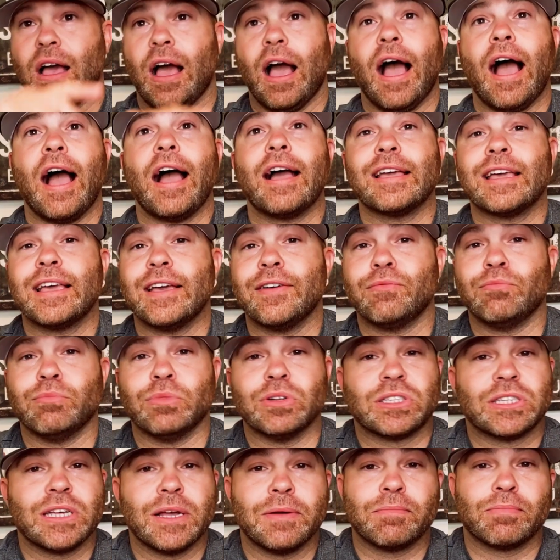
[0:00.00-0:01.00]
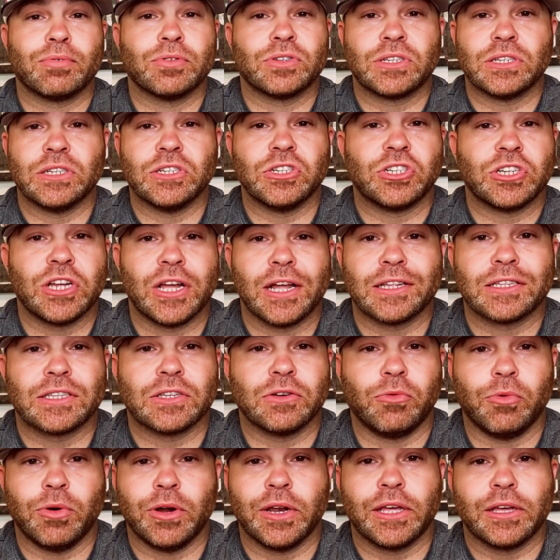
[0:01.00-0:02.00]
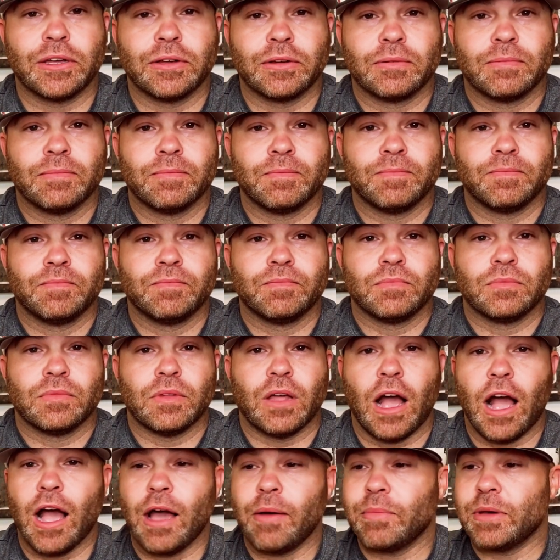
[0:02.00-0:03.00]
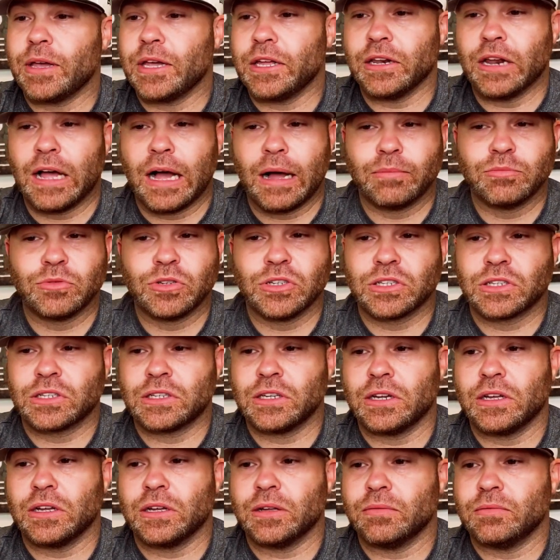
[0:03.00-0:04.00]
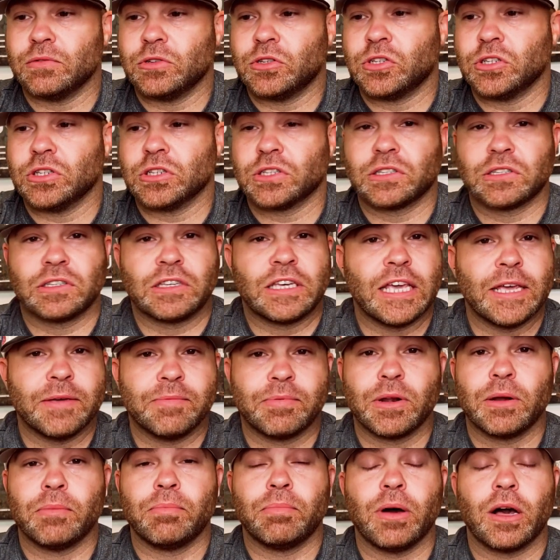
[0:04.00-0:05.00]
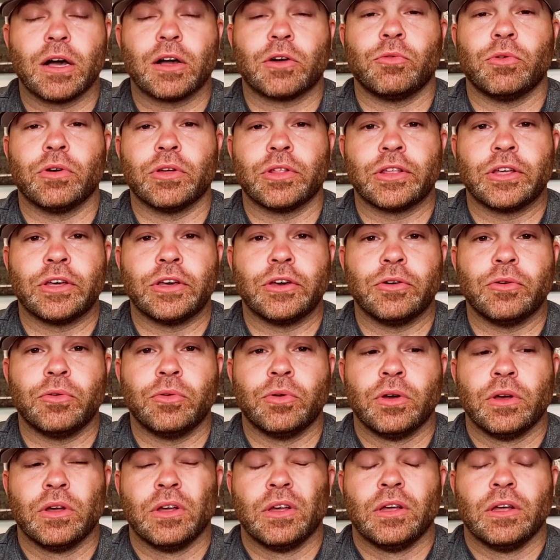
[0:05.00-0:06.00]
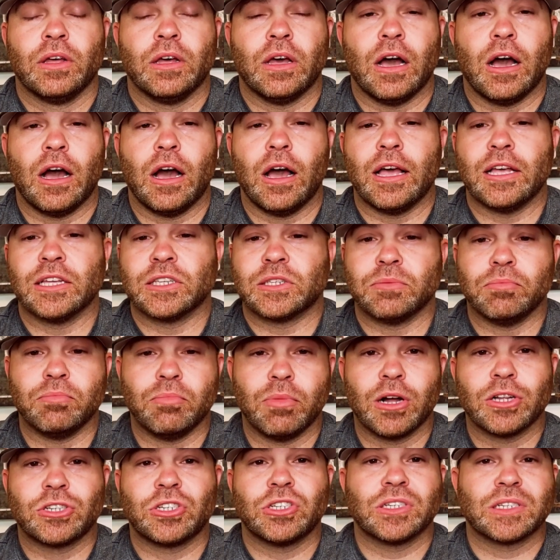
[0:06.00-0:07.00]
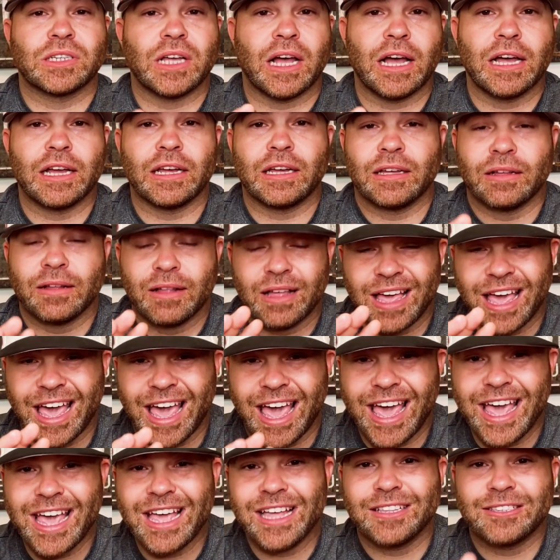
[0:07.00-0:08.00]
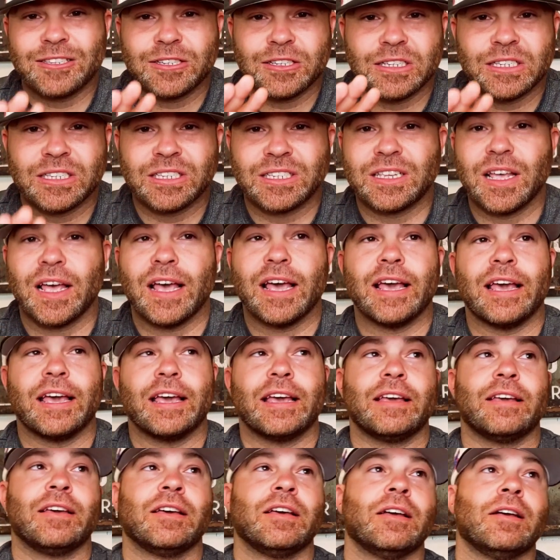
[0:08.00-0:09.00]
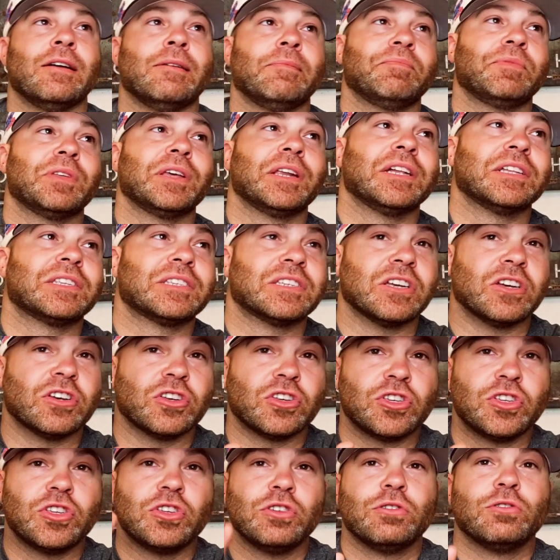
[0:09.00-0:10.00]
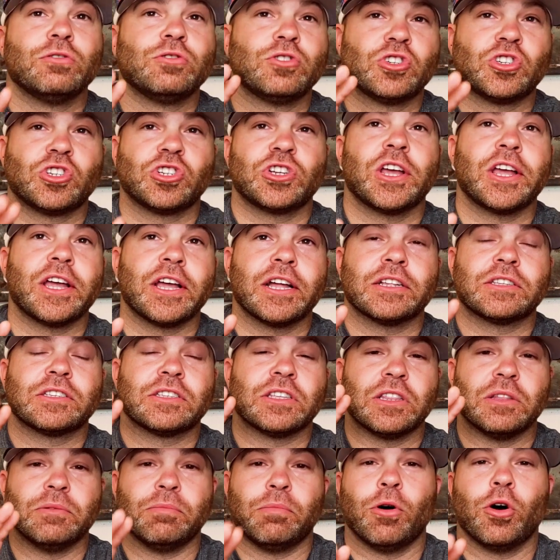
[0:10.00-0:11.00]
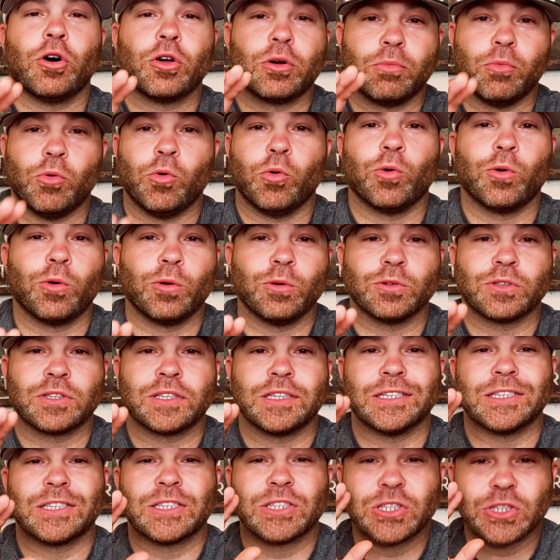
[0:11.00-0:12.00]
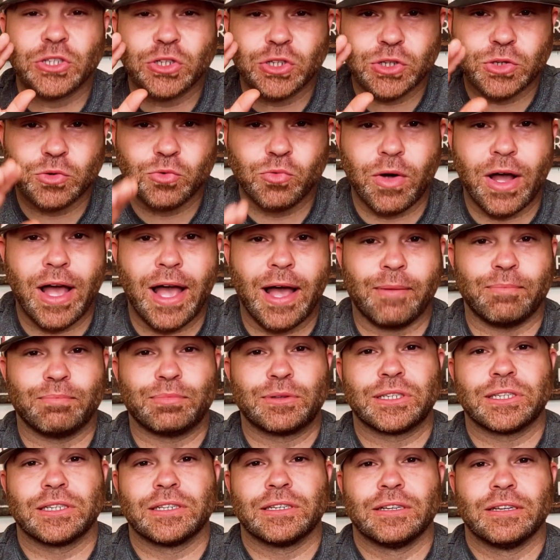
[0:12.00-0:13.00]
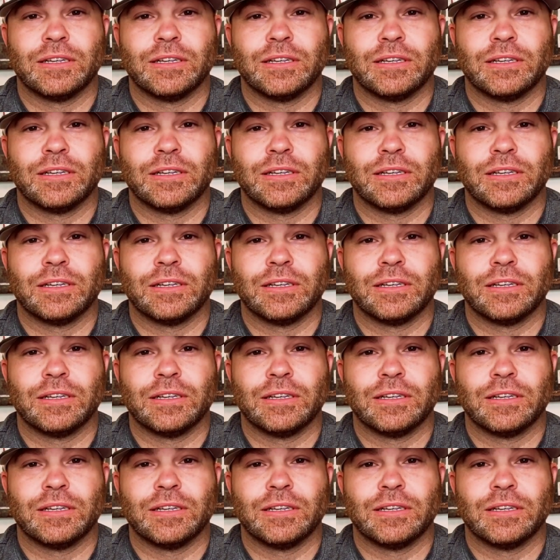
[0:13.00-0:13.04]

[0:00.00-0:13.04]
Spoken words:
I give him a 10% chance at winning. I mean, I'm just going to keep it a buck with you. As much as I hate to say that it's a huge chance that the Baltimore Orioles get swept